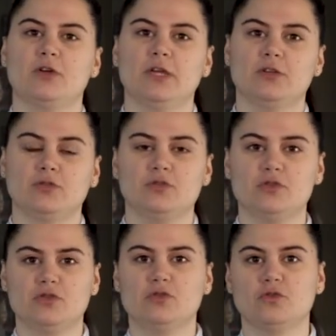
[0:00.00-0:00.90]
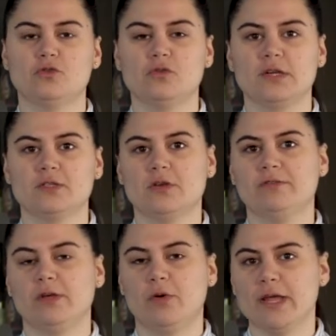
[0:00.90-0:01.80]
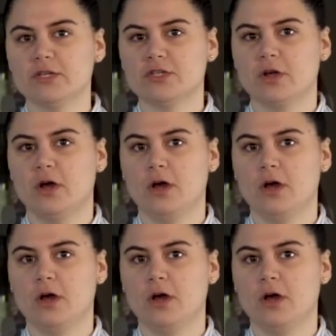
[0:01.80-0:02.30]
to introduce you to Les Oliviers range,